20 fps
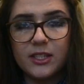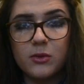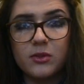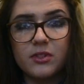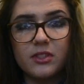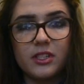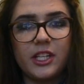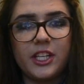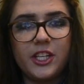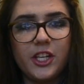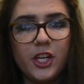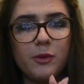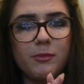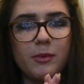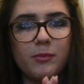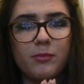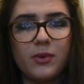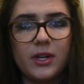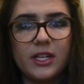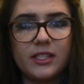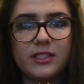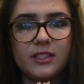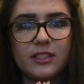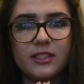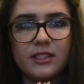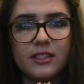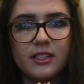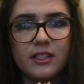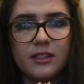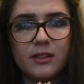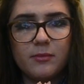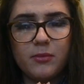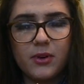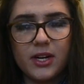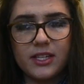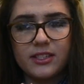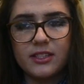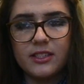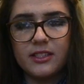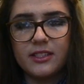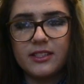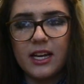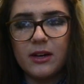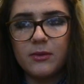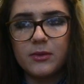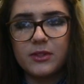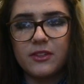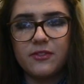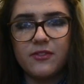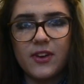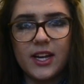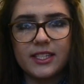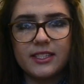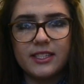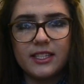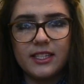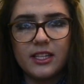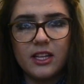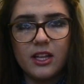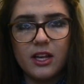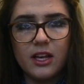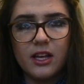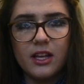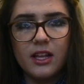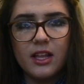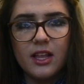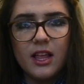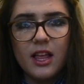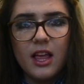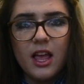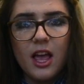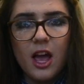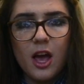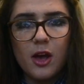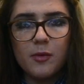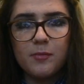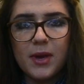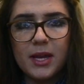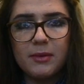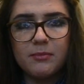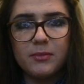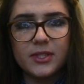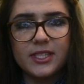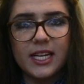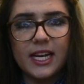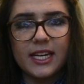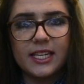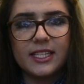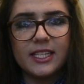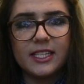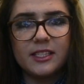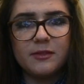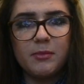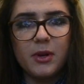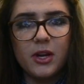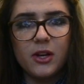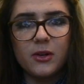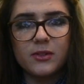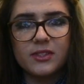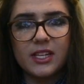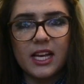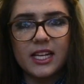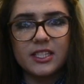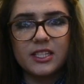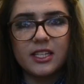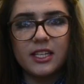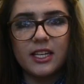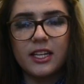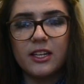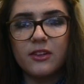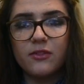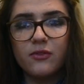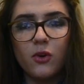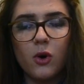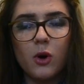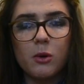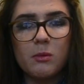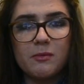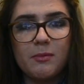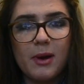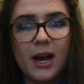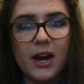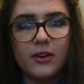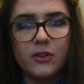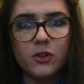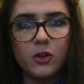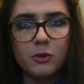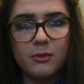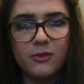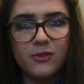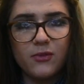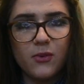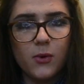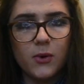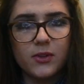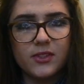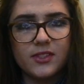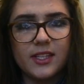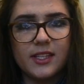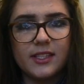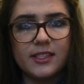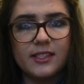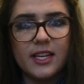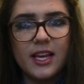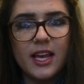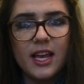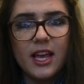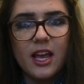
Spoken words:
it wasn't the human presence that was affecting the main protagonist, but it was actually in the form of paranormal forces